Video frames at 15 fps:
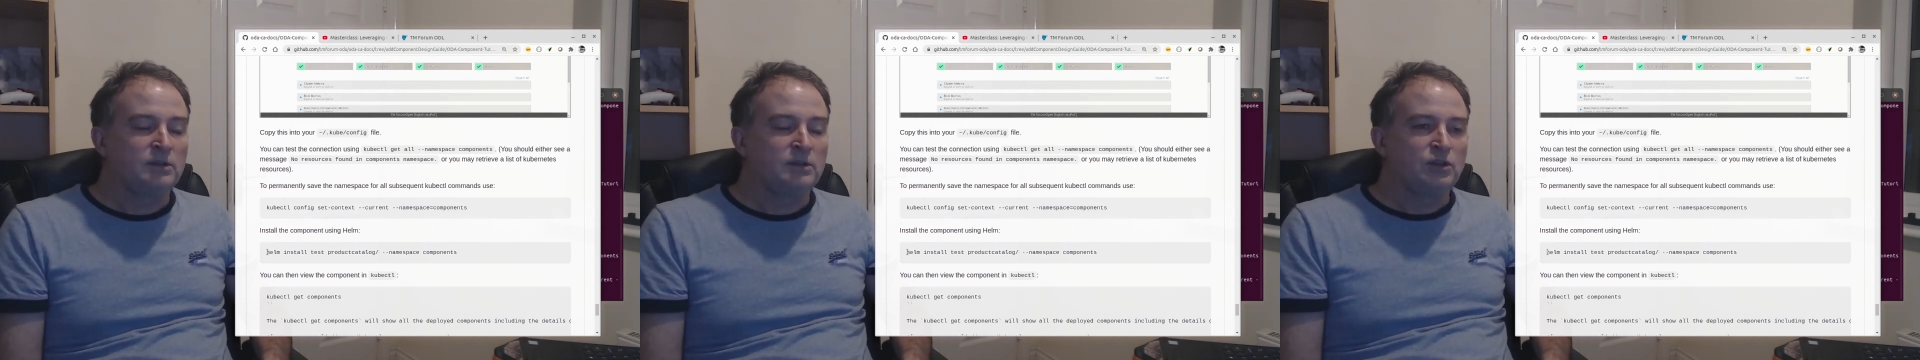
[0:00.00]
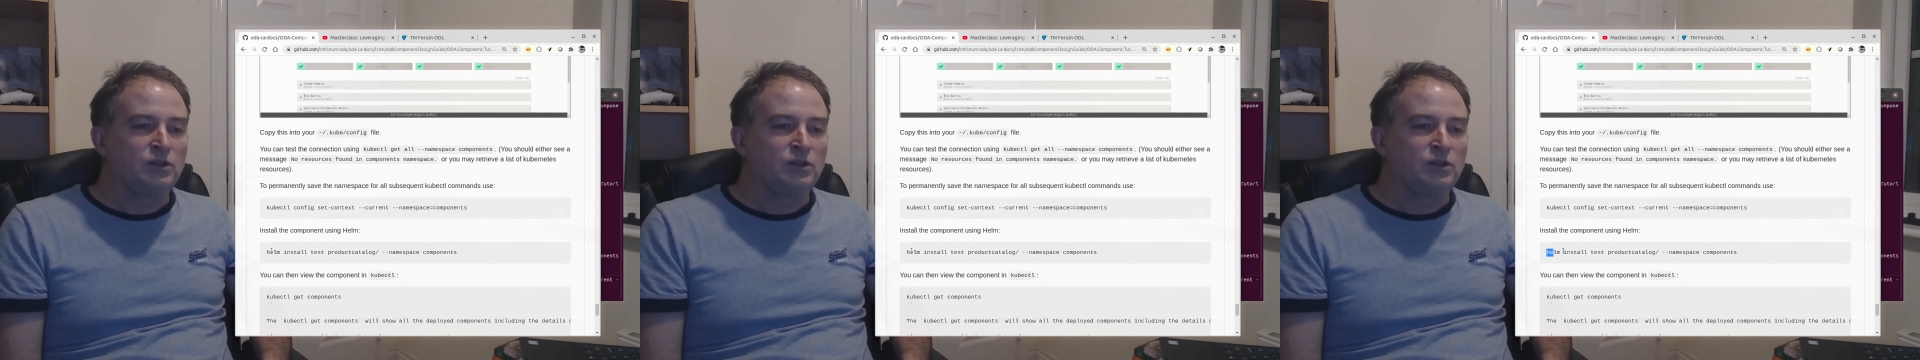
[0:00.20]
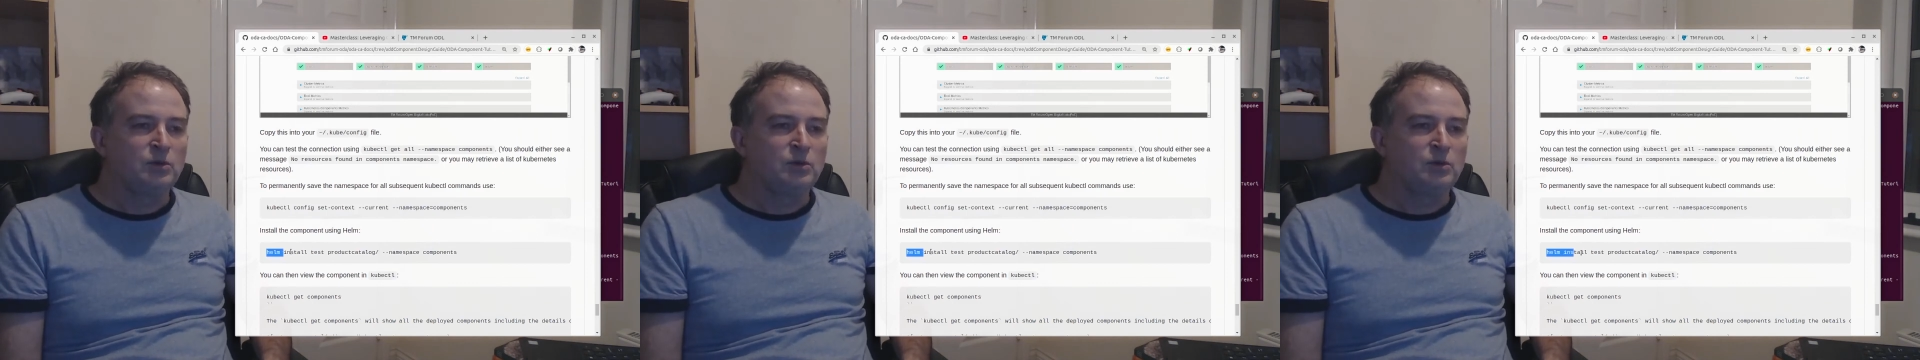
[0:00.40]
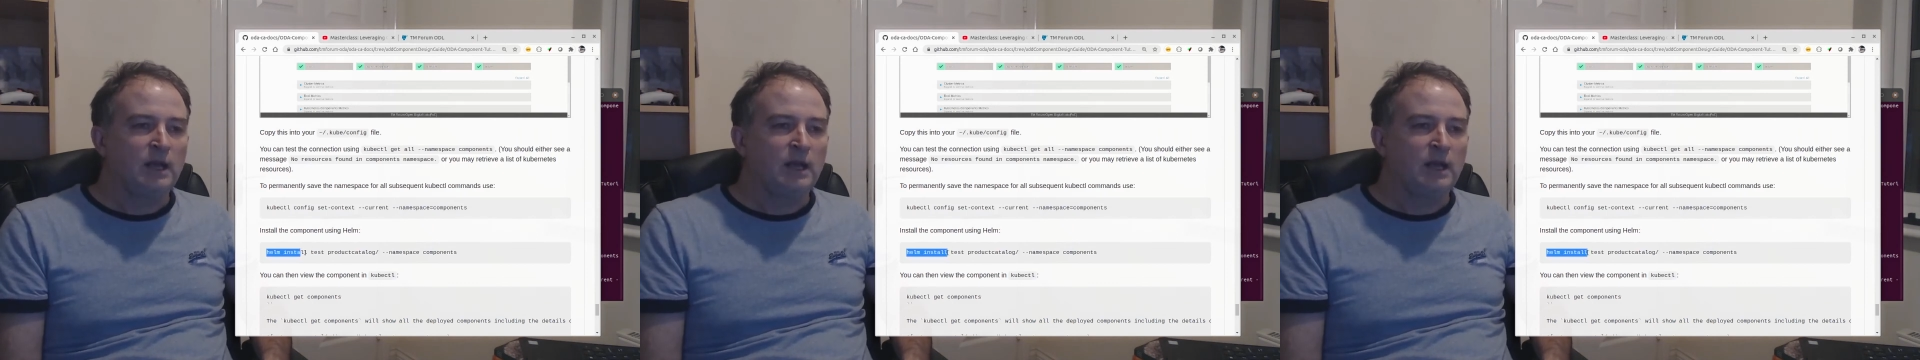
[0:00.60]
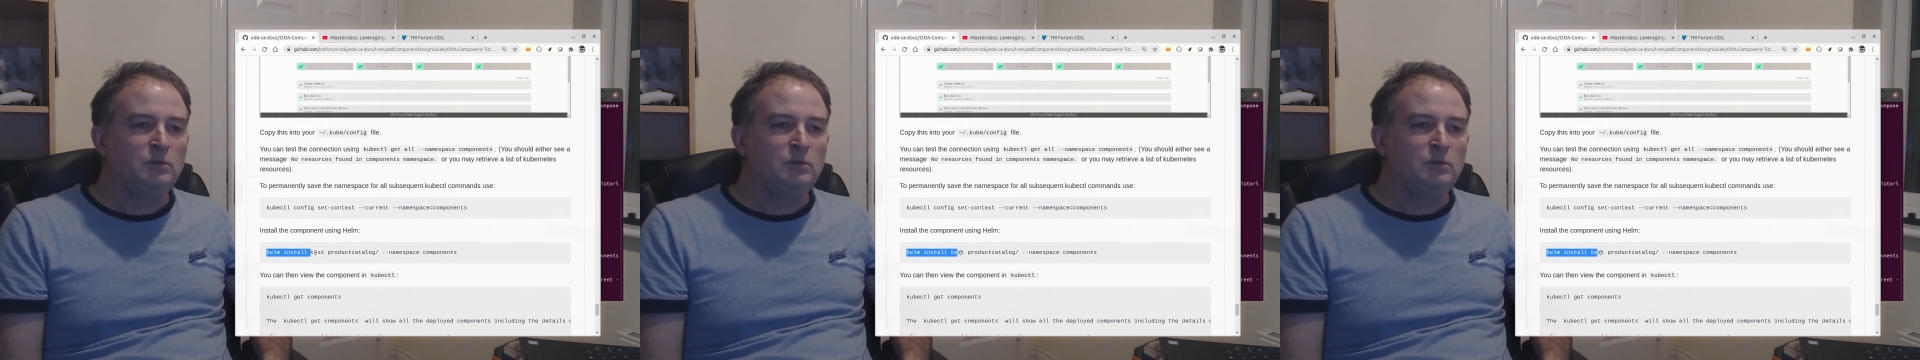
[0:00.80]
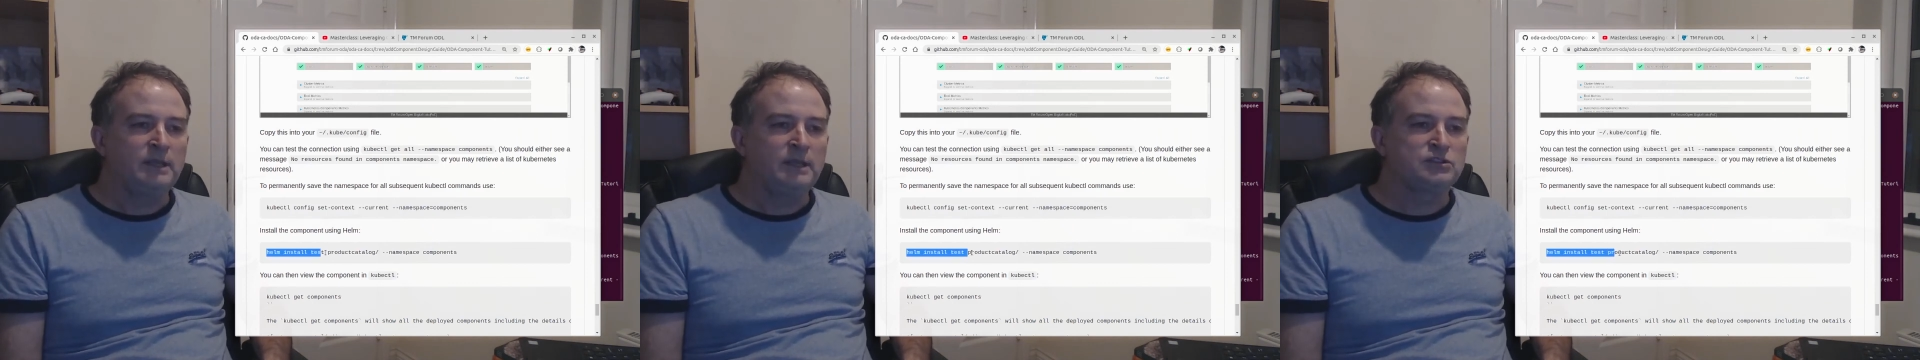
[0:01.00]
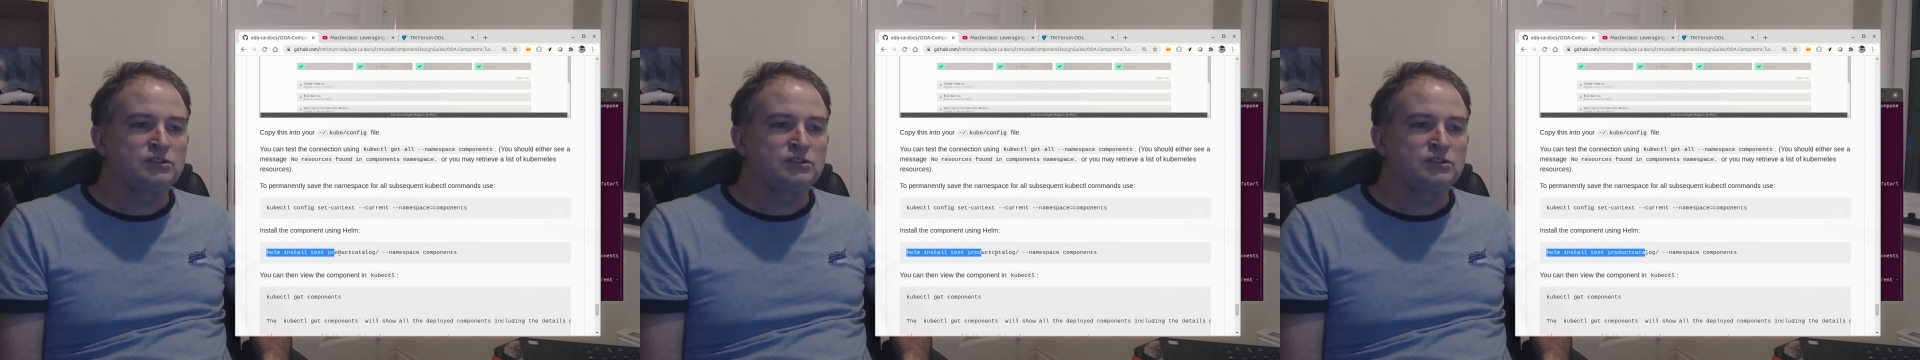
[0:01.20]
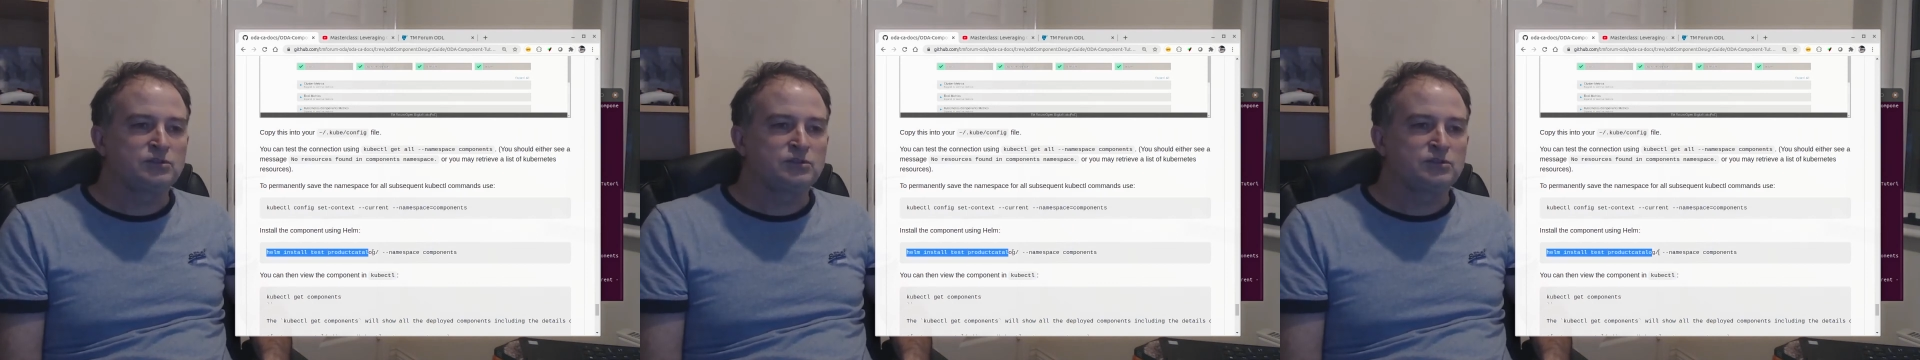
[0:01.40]
do a Helm
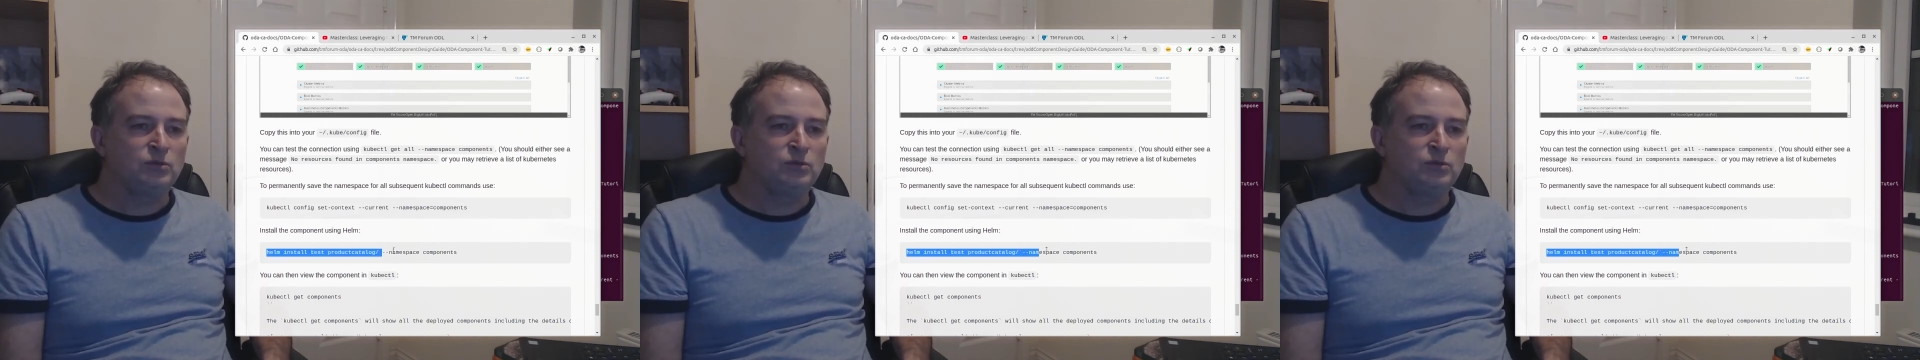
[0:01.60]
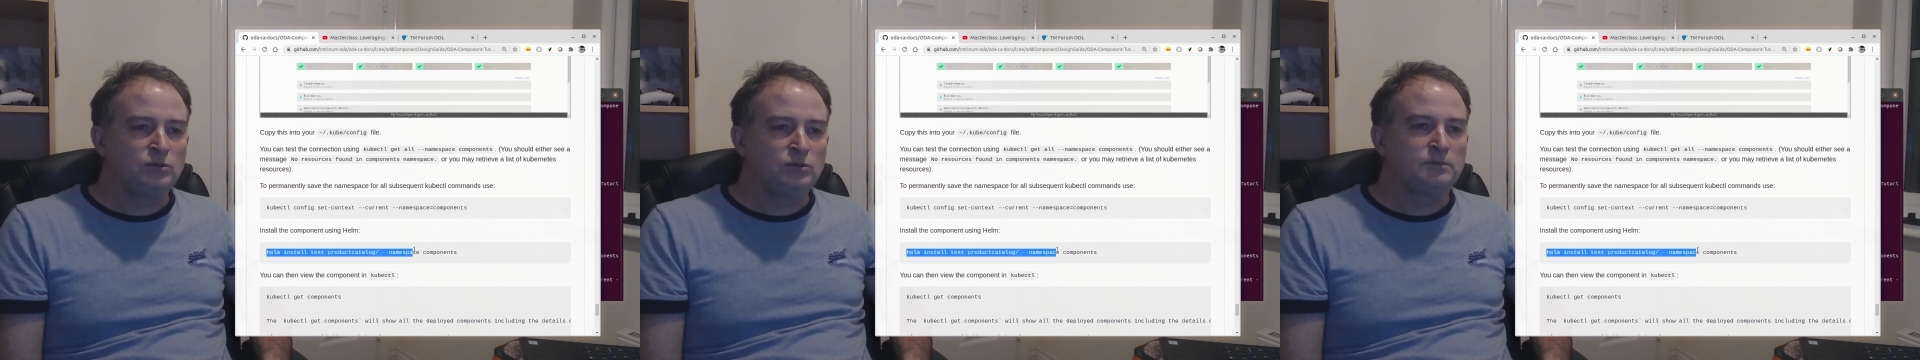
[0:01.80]
install.